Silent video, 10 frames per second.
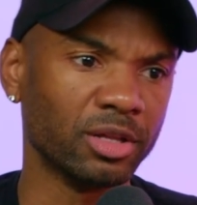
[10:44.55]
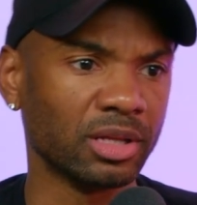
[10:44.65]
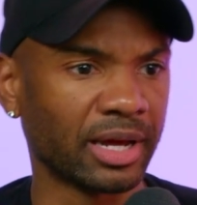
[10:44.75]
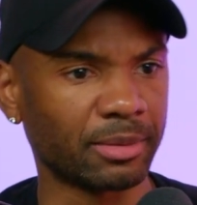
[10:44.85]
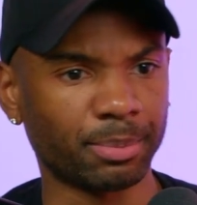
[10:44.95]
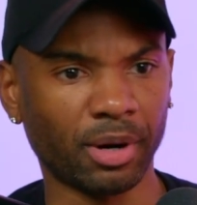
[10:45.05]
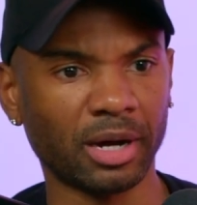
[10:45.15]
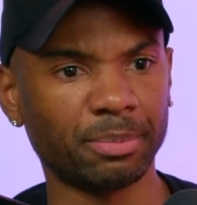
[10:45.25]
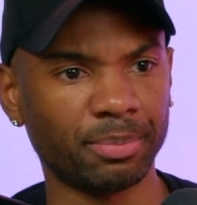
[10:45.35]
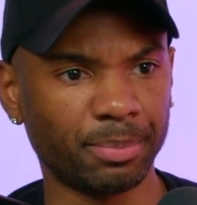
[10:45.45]
like,
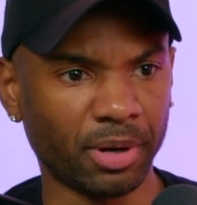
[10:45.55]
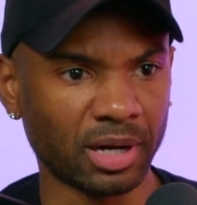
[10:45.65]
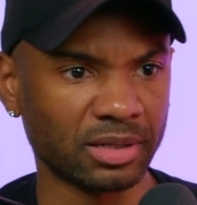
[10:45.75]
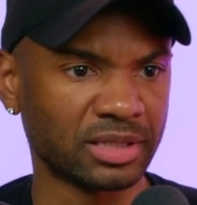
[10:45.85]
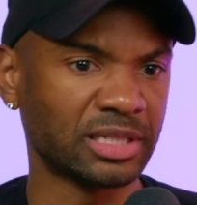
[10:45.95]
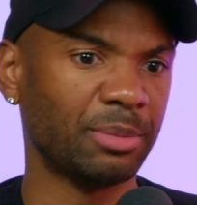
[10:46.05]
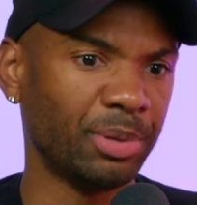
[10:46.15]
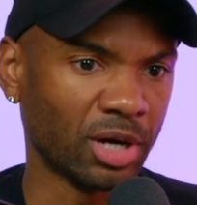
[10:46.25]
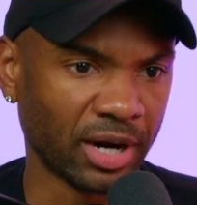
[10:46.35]
let's say PR